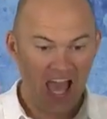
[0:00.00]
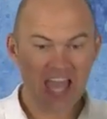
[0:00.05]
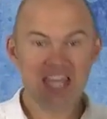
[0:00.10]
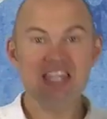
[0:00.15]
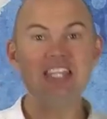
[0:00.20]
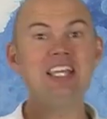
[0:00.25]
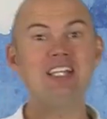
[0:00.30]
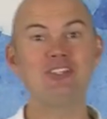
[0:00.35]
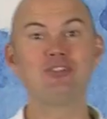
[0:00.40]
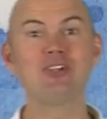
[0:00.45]
"I
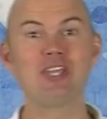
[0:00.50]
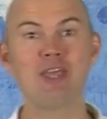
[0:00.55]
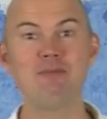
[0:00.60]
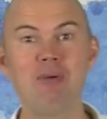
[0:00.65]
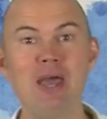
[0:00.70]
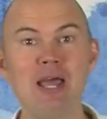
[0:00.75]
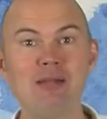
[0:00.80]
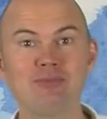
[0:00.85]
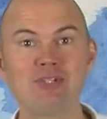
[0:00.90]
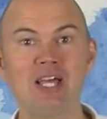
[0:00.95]
need to get
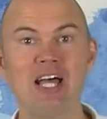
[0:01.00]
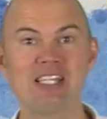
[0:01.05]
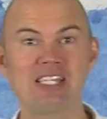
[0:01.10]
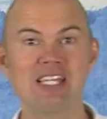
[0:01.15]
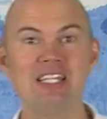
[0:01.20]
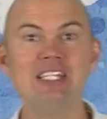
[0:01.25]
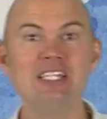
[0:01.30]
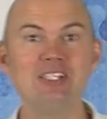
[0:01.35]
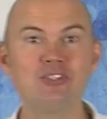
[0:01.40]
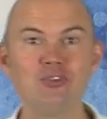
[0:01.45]
baptized,
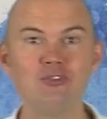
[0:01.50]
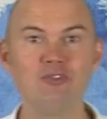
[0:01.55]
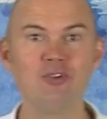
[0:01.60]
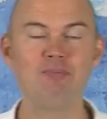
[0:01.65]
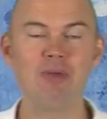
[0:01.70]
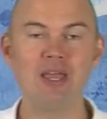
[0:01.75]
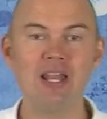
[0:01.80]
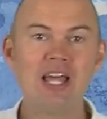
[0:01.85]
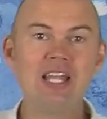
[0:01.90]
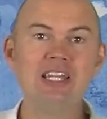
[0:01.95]
I need to
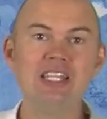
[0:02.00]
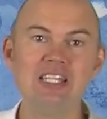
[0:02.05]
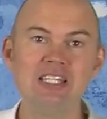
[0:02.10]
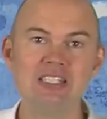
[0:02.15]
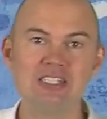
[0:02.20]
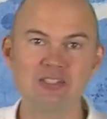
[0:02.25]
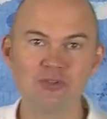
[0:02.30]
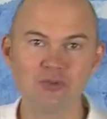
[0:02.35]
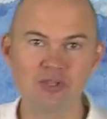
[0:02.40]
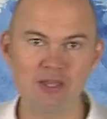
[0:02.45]
repent, I
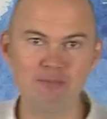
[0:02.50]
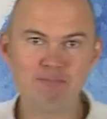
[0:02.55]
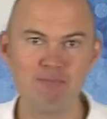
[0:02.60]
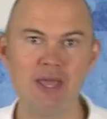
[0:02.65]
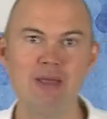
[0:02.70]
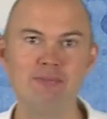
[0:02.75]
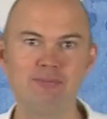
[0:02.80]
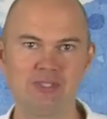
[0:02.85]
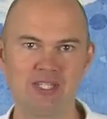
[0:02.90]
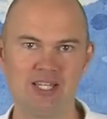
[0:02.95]
need to get
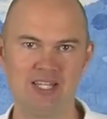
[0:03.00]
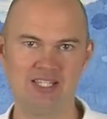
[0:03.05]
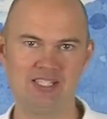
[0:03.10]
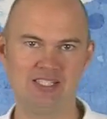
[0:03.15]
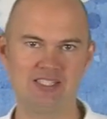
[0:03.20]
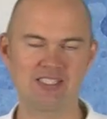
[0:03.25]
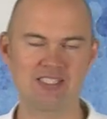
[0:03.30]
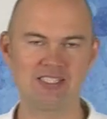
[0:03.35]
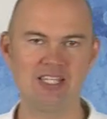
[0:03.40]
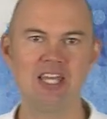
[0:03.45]

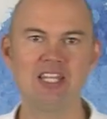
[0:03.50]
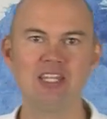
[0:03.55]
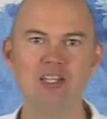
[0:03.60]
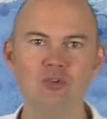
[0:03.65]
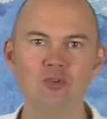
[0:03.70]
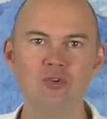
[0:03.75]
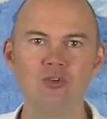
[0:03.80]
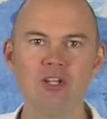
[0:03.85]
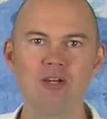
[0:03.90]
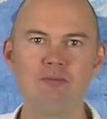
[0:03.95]
baptized." And the
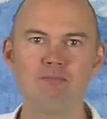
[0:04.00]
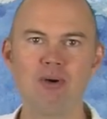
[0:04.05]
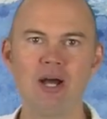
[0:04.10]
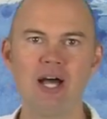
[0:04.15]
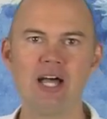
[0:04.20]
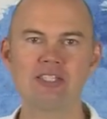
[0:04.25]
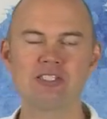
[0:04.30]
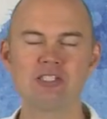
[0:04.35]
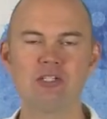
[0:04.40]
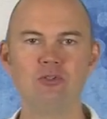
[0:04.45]
Lutheran
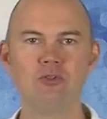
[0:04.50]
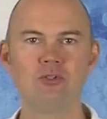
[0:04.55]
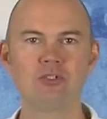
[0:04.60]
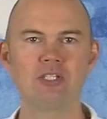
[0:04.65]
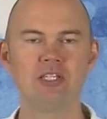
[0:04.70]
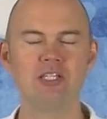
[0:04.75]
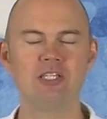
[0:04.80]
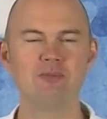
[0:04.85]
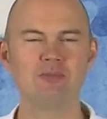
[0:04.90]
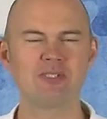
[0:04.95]
pastor
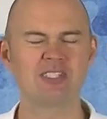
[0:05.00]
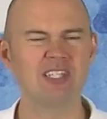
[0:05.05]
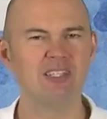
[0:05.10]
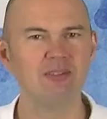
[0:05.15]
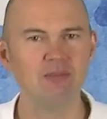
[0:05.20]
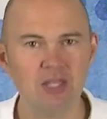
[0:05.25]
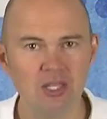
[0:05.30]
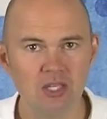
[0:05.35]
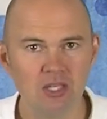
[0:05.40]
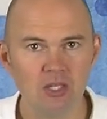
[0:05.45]
looked at him and
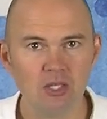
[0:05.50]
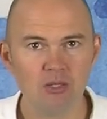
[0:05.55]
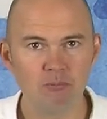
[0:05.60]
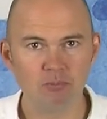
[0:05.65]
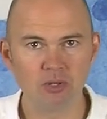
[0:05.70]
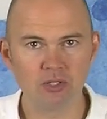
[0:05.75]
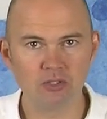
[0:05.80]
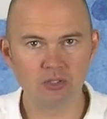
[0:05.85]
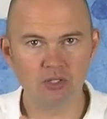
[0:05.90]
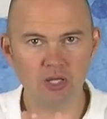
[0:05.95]
said,
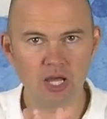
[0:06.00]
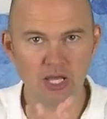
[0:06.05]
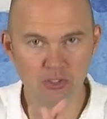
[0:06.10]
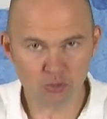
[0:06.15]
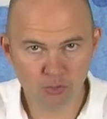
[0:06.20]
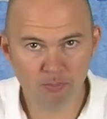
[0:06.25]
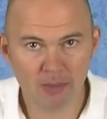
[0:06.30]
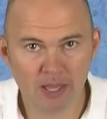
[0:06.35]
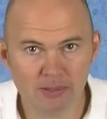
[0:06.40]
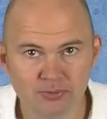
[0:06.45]
"But are
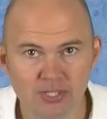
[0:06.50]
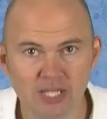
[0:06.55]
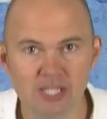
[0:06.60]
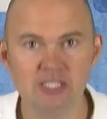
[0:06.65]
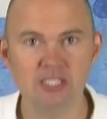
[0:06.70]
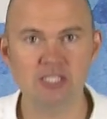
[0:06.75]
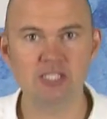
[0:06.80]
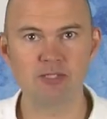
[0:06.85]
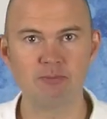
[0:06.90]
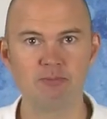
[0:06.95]
you
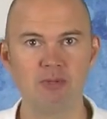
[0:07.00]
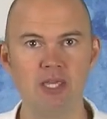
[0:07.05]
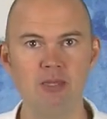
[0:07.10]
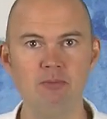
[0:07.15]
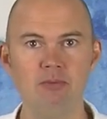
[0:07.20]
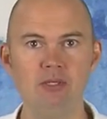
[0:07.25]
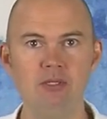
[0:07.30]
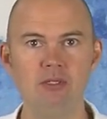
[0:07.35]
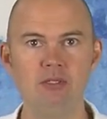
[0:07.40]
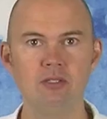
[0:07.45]
baptized as a
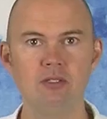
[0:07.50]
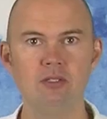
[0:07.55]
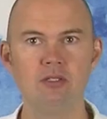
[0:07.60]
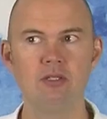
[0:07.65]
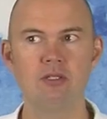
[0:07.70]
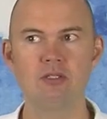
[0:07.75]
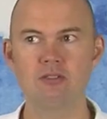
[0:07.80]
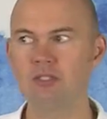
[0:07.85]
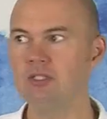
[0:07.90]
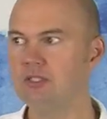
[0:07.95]
baby?"
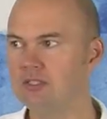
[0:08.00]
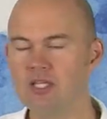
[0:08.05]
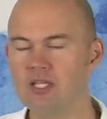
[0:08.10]
He said,